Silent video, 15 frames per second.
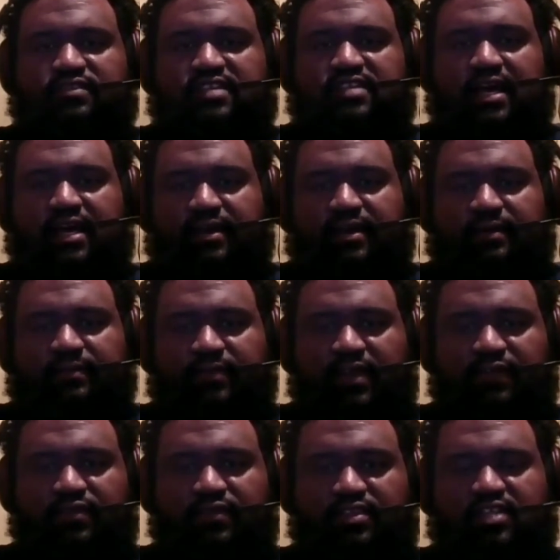time.
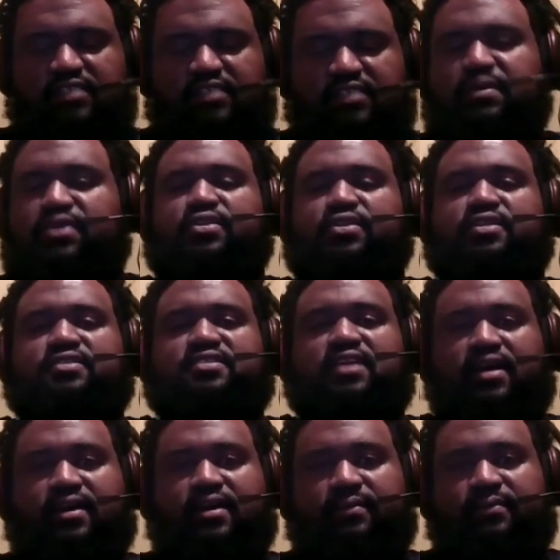Everything is measured in
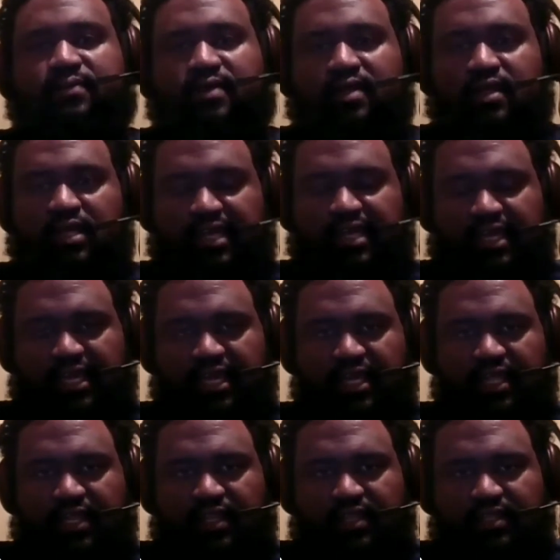time. Exactly.
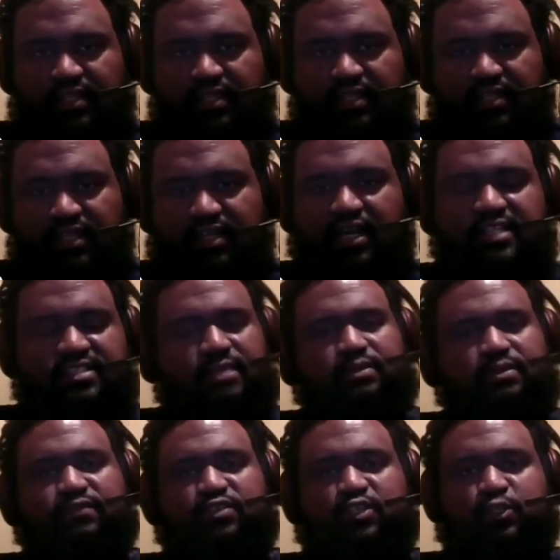And the concept
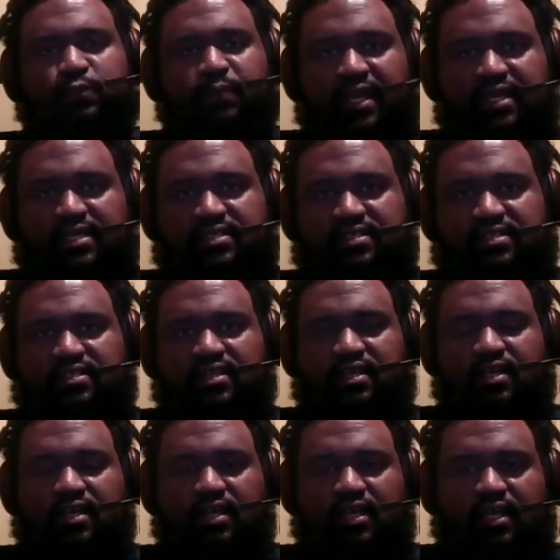of space
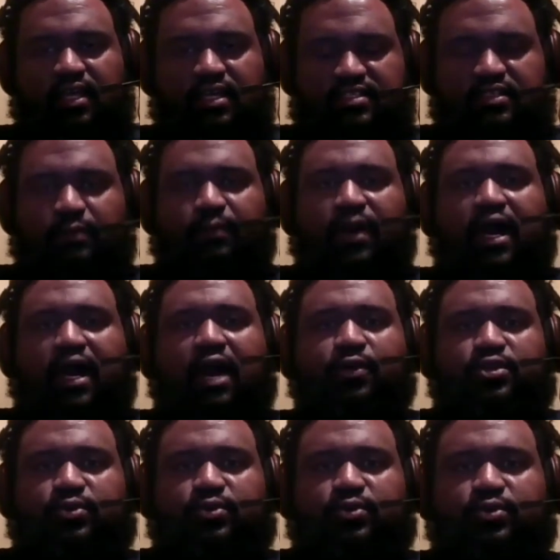is the power
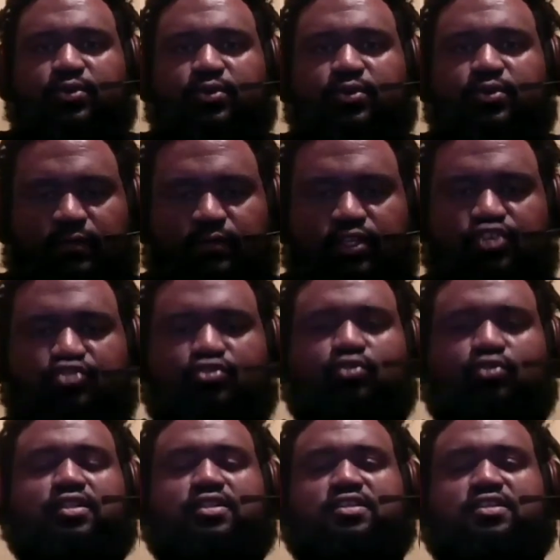you get from
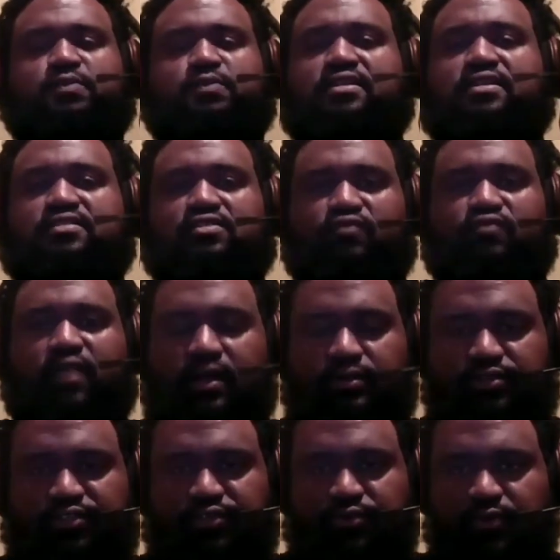controlling the space
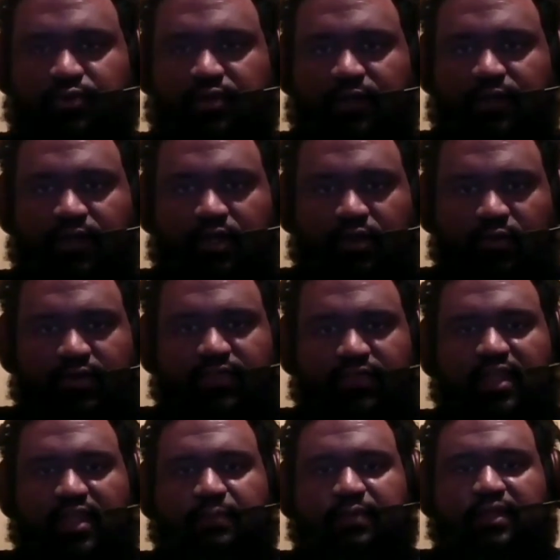around you, whether
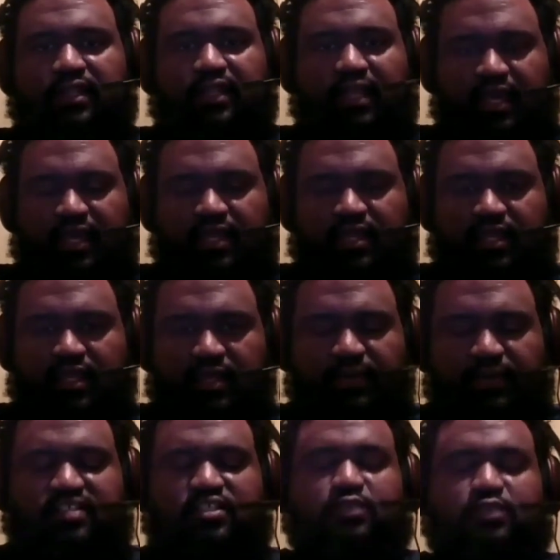that be land,
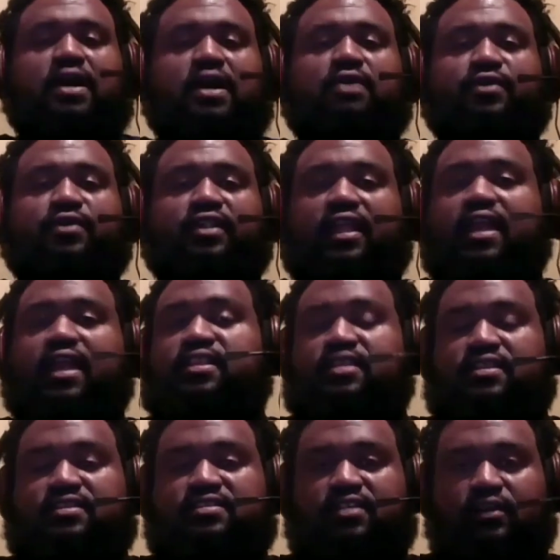because there's power in land
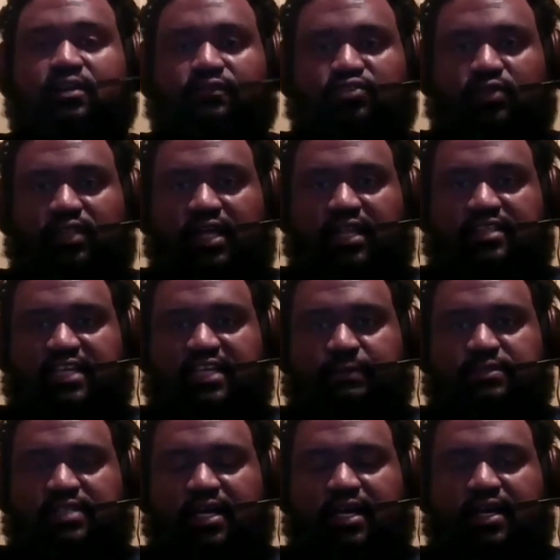in itself. So a lot of
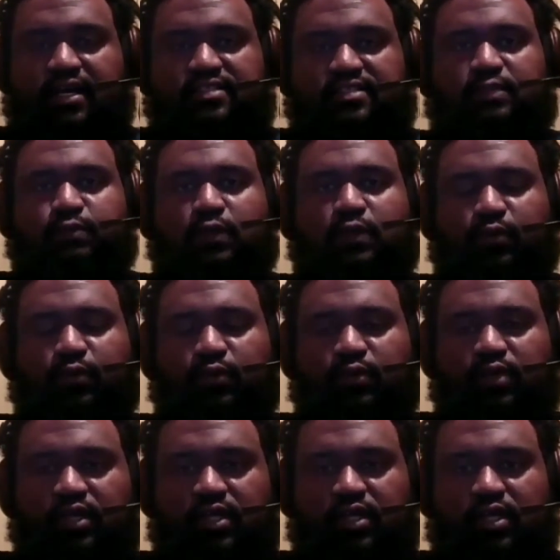times I see people,
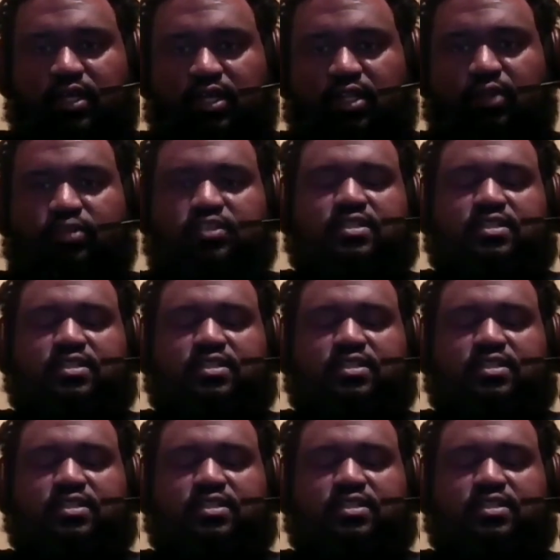you know,